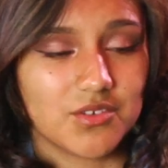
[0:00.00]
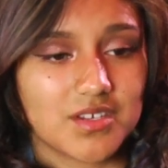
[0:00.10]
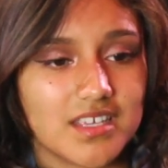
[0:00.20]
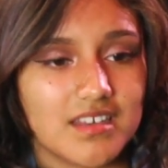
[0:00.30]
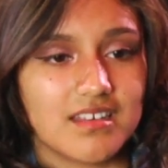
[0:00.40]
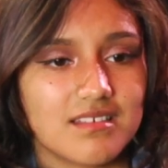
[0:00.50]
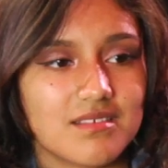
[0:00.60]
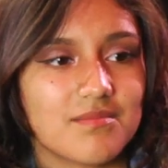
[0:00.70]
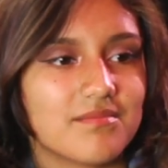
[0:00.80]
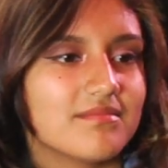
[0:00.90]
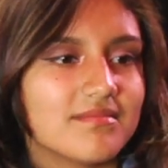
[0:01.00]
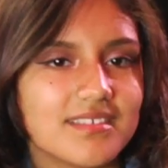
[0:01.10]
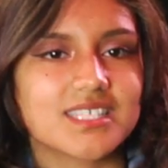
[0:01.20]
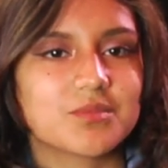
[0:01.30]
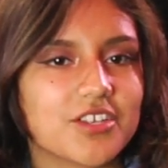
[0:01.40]
can
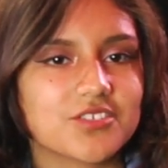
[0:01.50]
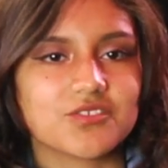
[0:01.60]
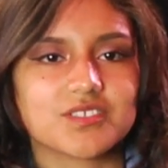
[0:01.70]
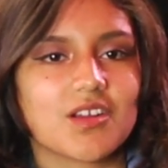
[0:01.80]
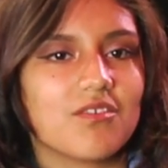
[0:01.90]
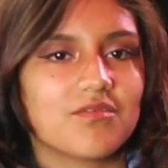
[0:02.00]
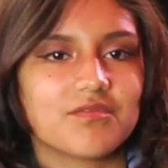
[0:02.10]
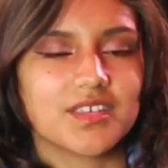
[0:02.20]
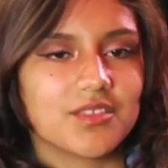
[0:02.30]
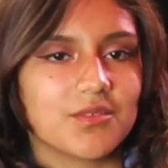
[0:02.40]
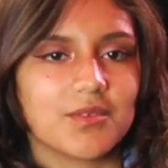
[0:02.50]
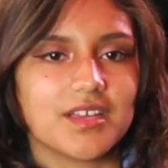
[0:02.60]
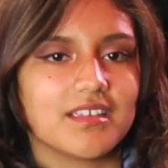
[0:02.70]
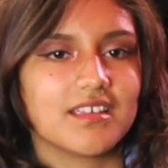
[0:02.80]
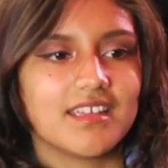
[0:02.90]
express yourself either way
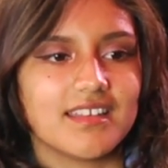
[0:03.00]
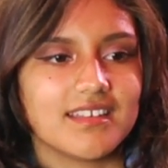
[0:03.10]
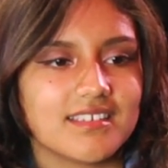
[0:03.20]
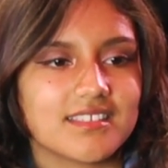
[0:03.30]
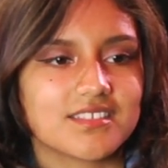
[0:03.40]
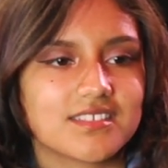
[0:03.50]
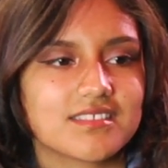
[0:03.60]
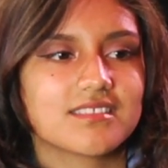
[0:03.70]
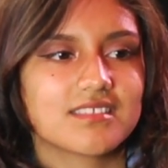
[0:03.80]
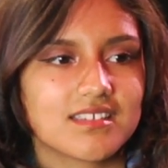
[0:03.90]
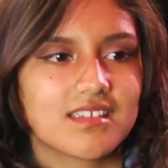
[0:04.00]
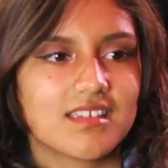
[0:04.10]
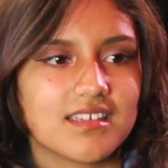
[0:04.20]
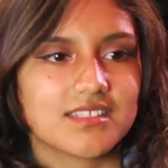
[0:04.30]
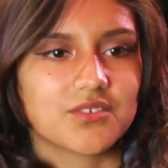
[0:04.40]
and it's,
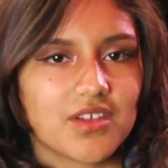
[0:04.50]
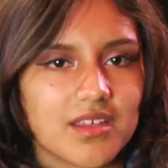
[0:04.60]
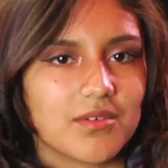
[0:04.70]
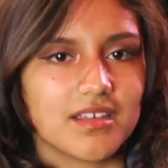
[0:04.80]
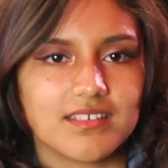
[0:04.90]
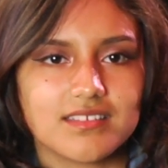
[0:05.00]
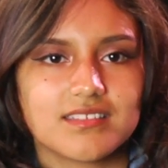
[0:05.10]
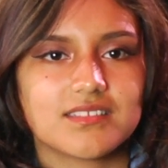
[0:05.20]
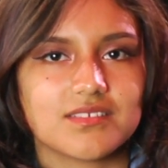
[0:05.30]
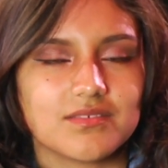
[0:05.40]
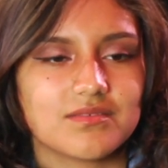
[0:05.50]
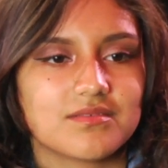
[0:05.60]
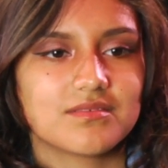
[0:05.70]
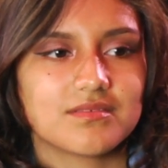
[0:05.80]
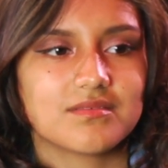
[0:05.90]
it's a great way to
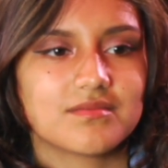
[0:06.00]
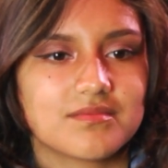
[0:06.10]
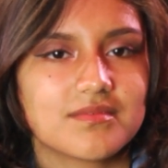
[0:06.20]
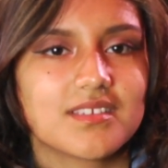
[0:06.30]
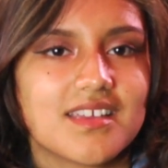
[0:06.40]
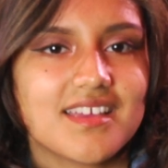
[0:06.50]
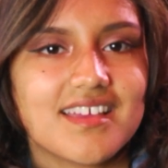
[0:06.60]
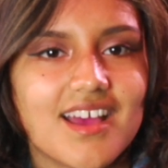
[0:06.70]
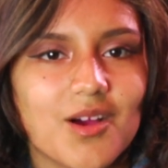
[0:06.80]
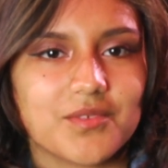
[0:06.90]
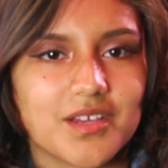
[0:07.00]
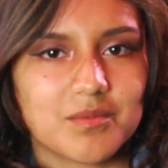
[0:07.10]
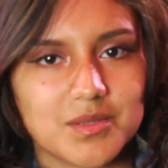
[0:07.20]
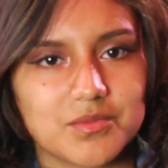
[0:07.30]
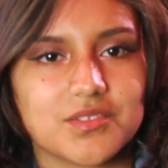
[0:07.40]
help young
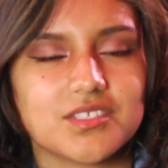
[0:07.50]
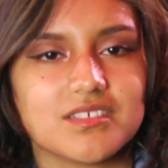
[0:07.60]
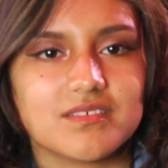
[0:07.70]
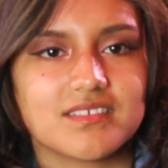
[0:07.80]
people too.